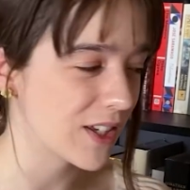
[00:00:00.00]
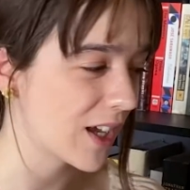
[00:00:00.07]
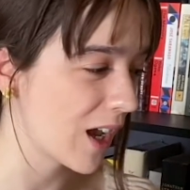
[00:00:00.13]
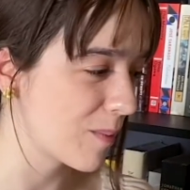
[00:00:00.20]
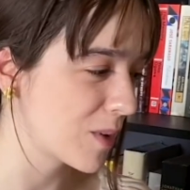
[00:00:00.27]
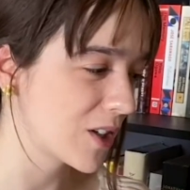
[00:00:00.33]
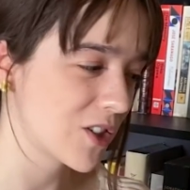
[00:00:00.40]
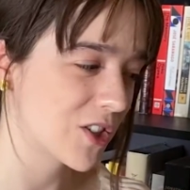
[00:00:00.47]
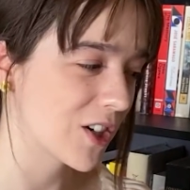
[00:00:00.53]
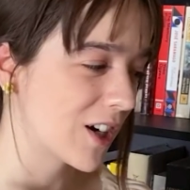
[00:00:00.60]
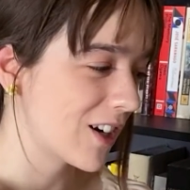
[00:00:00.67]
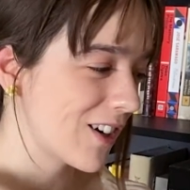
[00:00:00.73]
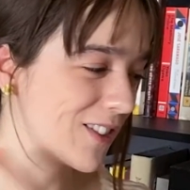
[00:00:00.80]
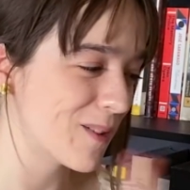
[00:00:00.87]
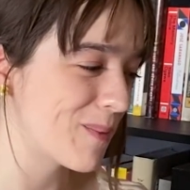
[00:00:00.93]
I'm not sure. And
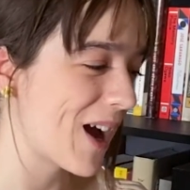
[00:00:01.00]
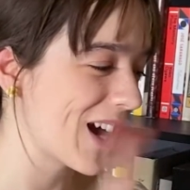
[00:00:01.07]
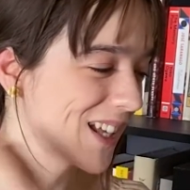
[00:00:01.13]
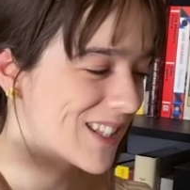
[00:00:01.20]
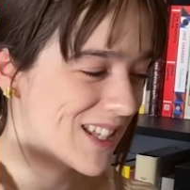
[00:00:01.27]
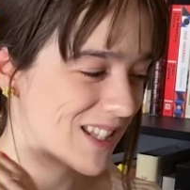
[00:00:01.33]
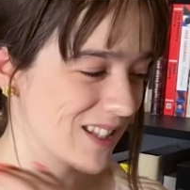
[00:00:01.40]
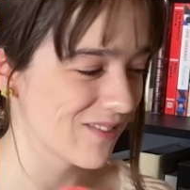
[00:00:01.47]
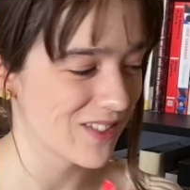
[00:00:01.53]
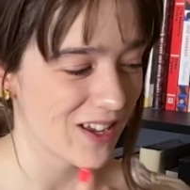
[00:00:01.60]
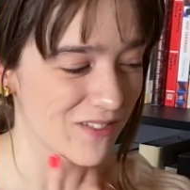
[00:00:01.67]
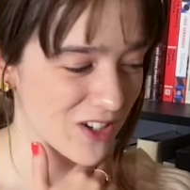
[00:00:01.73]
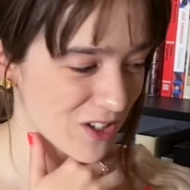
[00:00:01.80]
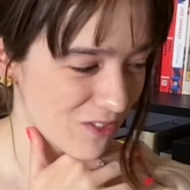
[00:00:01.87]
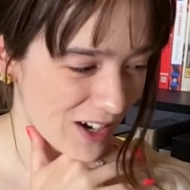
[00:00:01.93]
on the back it says if
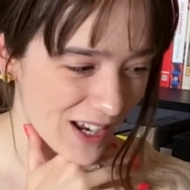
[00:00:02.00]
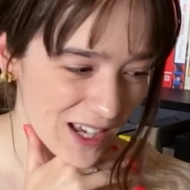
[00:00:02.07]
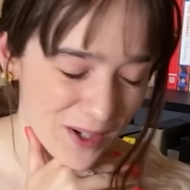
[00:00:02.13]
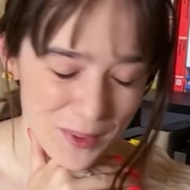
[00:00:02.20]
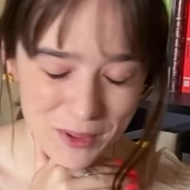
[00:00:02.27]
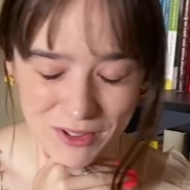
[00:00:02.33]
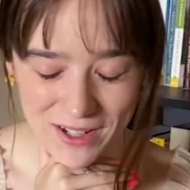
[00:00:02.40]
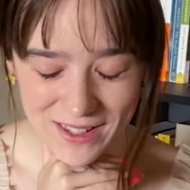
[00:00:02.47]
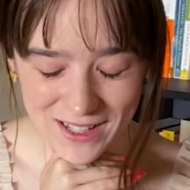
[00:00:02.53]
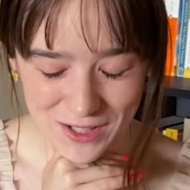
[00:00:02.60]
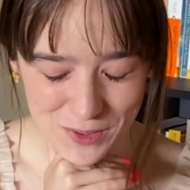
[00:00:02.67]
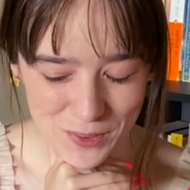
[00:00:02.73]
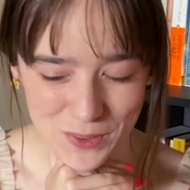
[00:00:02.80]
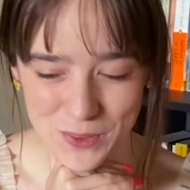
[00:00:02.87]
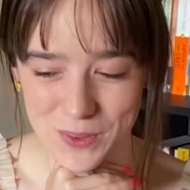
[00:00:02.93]
life could write, it would write like
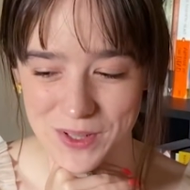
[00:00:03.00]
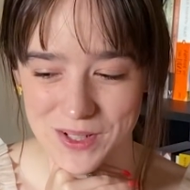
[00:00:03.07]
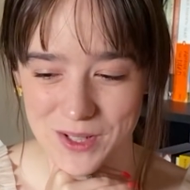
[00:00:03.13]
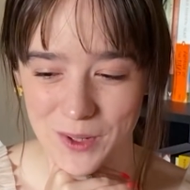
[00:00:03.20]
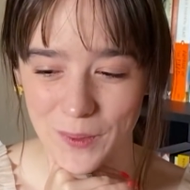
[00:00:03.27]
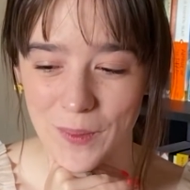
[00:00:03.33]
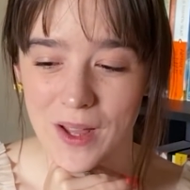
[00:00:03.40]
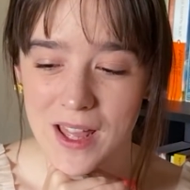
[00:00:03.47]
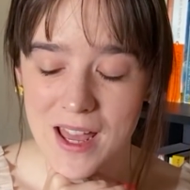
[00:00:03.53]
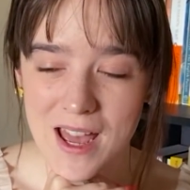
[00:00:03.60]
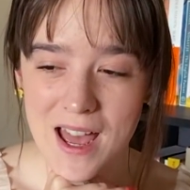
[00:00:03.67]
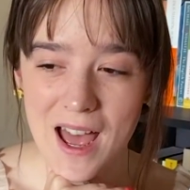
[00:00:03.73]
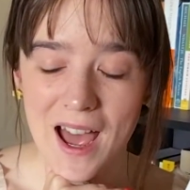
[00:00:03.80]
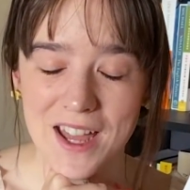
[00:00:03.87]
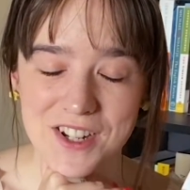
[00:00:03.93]
Tolstoy. So
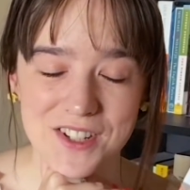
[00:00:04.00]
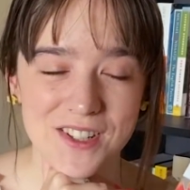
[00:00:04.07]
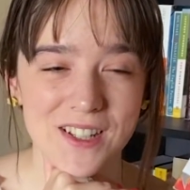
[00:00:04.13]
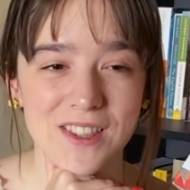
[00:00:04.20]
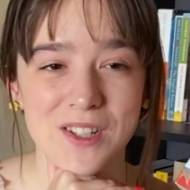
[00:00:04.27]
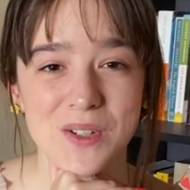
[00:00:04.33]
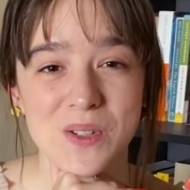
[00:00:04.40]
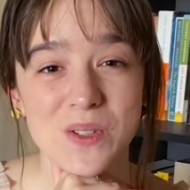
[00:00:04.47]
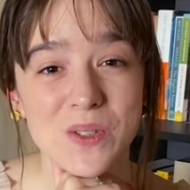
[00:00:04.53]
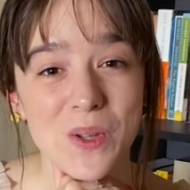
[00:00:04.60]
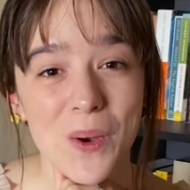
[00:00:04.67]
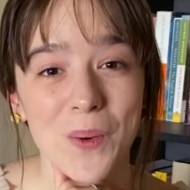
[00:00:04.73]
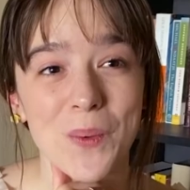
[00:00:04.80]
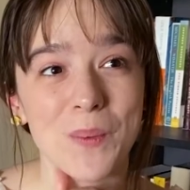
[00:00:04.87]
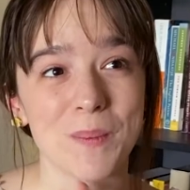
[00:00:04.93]
I just think there's
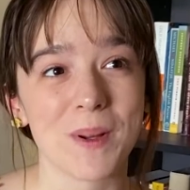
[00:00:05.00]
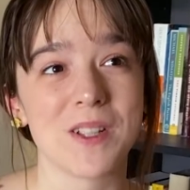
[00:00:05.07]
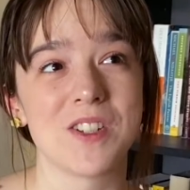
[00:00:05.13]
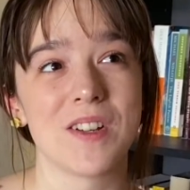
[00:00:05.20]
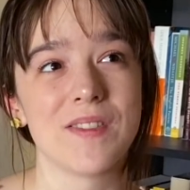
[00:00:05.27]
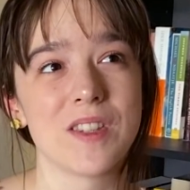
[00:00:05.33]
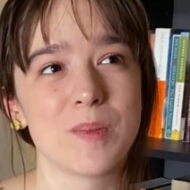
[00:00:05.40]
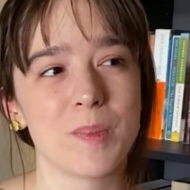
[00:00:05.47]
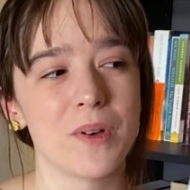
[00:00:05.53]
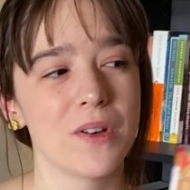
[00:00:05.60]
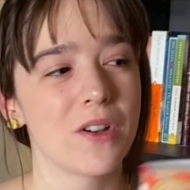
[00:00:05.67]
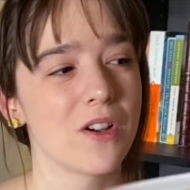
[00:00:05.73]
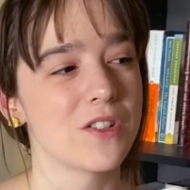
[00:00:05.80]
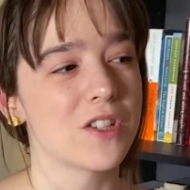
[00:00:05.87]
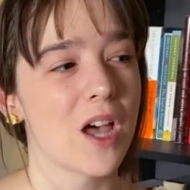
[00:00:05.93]
so much in this book.
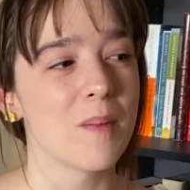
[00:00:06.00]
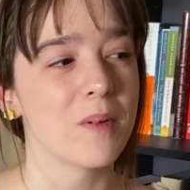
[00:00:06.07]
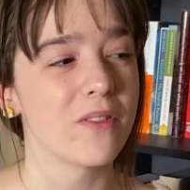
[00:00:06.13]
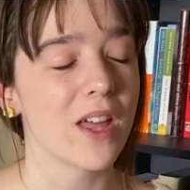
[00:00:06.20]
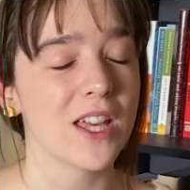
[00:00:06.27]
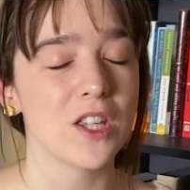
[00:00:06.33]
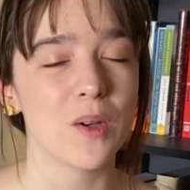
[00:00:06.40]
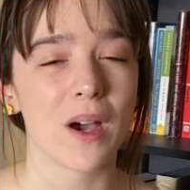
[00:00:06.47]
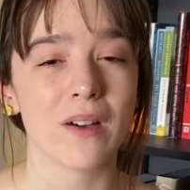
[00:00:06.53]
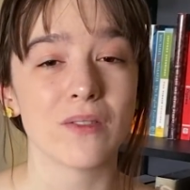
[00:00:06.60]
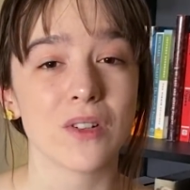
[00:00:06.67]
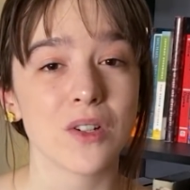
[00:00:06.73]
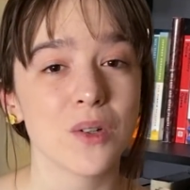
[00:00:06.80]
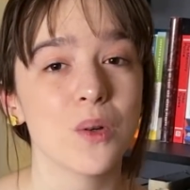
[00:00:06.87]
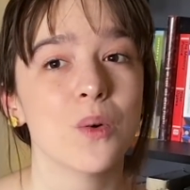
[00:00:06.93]
On top of that, you
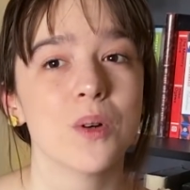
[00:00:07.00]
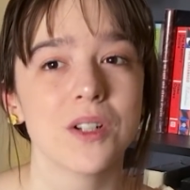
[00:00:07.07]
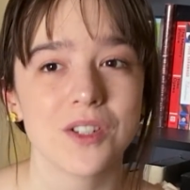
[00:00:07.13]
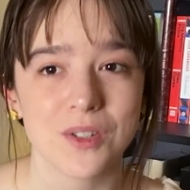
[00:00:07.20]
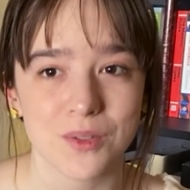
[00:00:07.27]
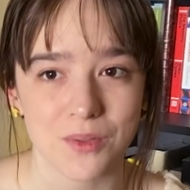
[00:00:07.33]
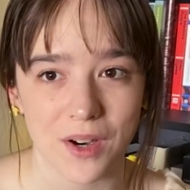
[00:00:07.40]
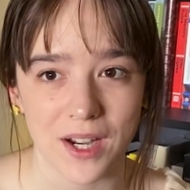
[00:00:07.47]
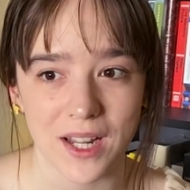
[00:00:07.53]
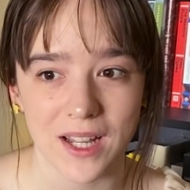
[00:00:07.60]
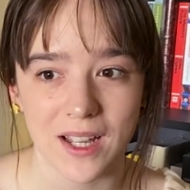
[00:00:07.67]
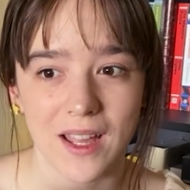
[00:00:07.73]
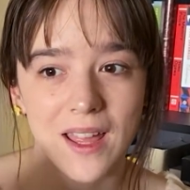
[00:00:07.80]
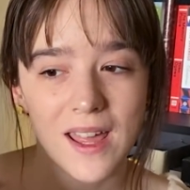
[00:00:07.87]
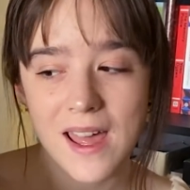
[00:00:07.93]
have gorgeous
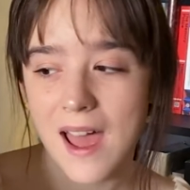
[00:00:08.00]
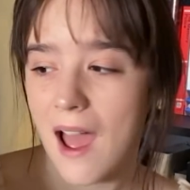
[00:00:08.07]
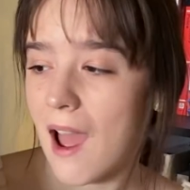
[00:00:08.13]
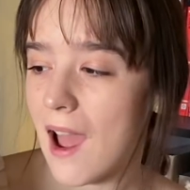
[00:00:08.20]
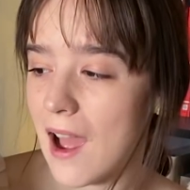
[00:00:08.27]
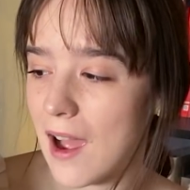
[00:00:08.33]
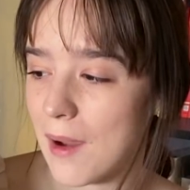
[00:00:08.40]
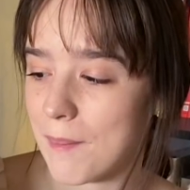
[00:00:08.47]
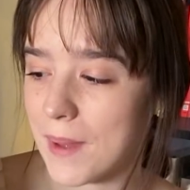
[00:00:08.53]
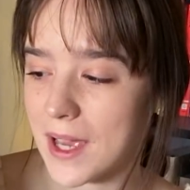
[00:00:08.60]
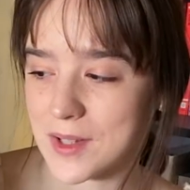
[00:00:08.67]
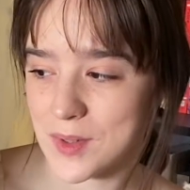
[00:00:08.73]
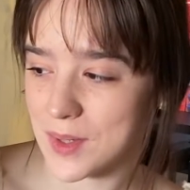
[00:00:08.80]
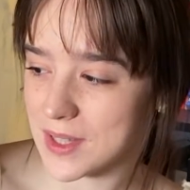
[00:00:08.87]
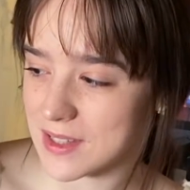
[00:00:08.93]
writing.
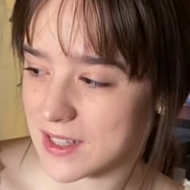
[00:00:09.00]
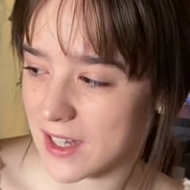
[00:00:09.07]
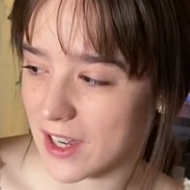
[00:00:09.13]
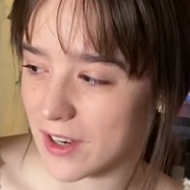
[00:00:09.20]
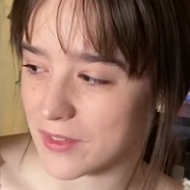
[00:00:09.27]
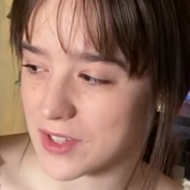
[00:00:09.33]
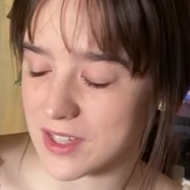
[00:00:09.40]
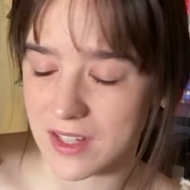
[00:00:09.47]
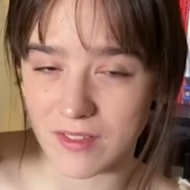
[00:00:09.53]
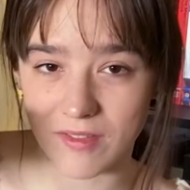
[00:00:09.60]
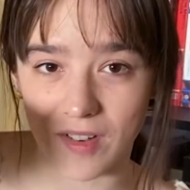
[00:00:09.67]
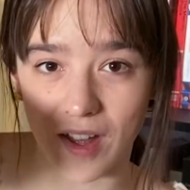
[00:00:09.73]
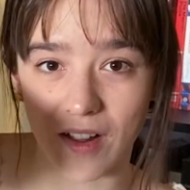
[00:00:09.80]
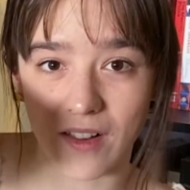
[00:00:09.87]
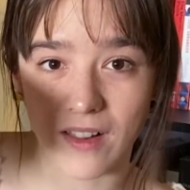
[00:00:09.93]
As you can see, I obviously
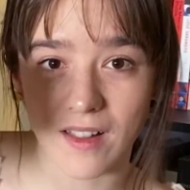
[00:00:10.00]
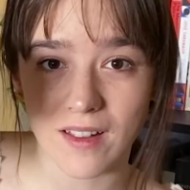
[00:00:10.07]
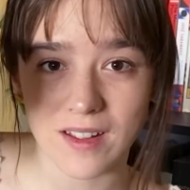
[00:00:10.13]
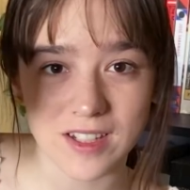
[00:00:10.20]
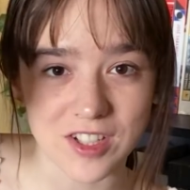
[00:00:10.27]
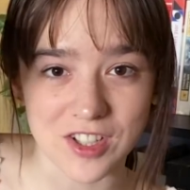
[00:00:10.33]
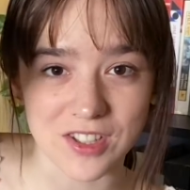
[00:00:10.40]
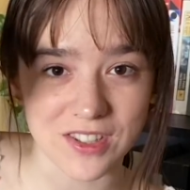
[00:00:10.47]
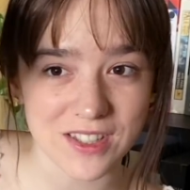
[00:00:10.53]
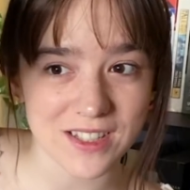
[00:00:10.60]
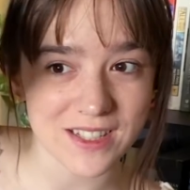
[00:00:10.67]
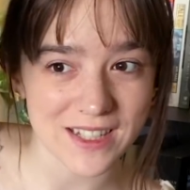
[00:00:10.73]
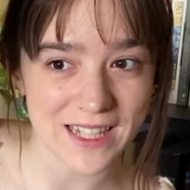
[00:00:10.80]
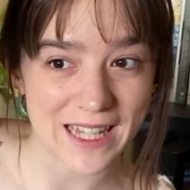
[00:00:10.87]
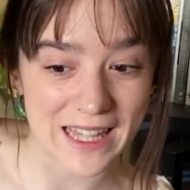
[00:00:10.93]
fell just
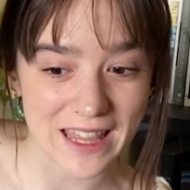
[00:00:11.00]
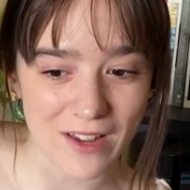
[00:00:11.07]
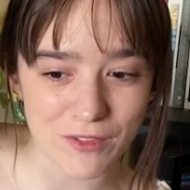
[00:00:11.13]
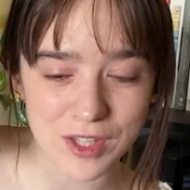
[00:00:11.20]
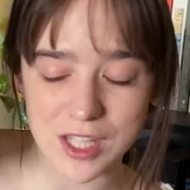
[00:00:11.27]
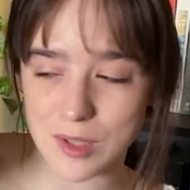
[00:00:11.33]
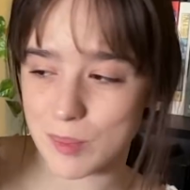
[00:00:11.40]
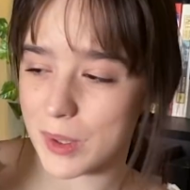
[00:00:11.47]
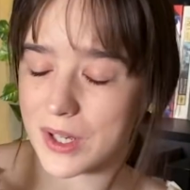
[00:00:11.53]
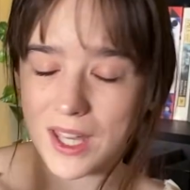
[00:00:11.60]
in love with this book.